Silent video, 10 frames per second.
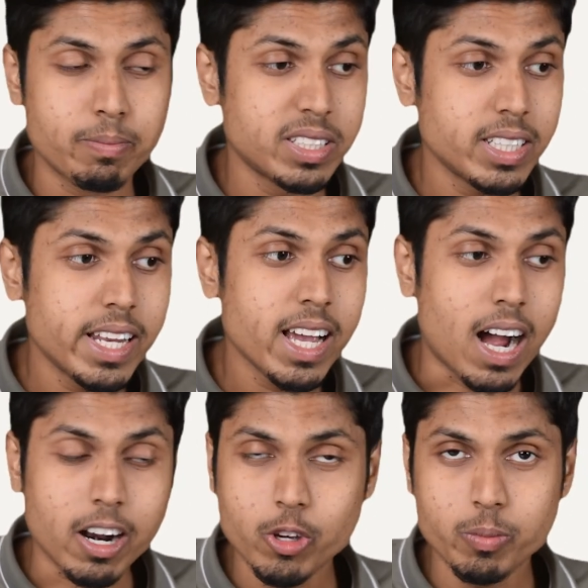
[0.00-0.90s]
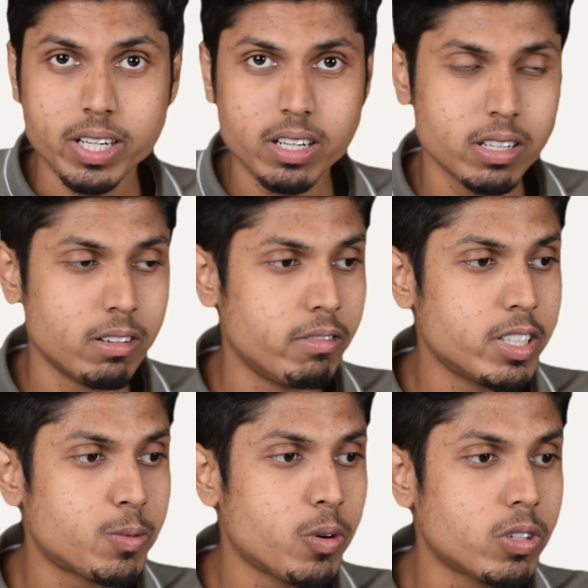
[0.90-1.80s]
preceding argument,
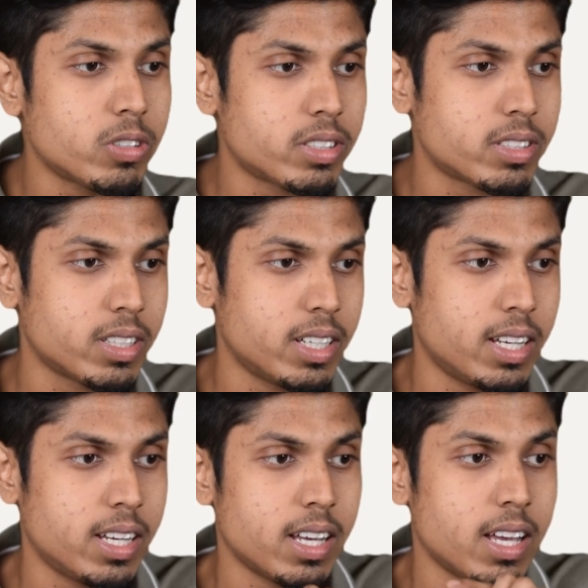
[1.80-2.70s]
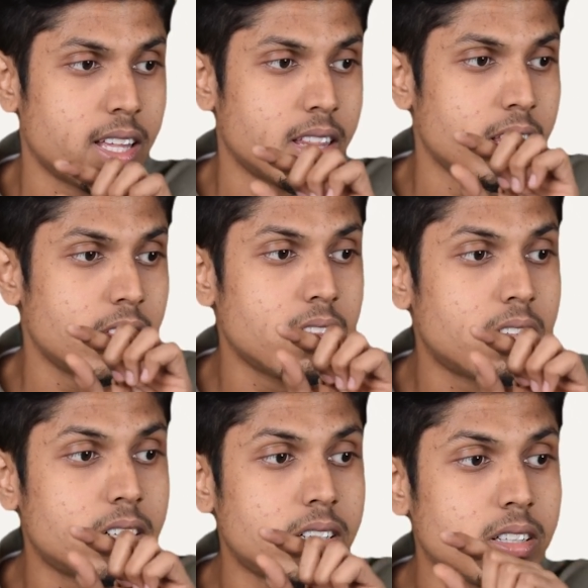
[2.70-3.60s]
which was
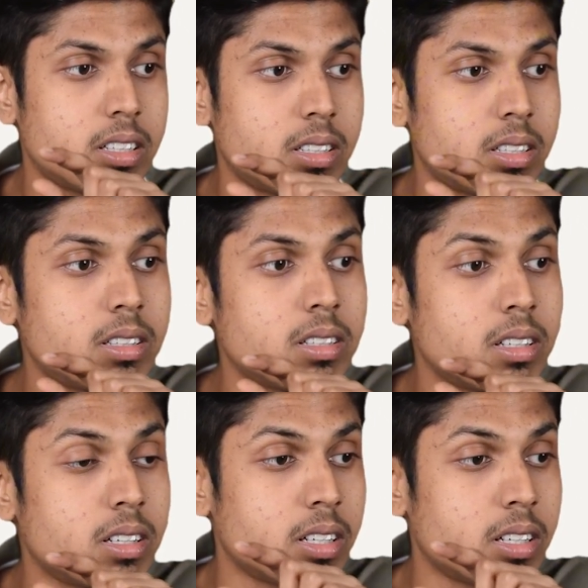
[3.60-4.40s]
the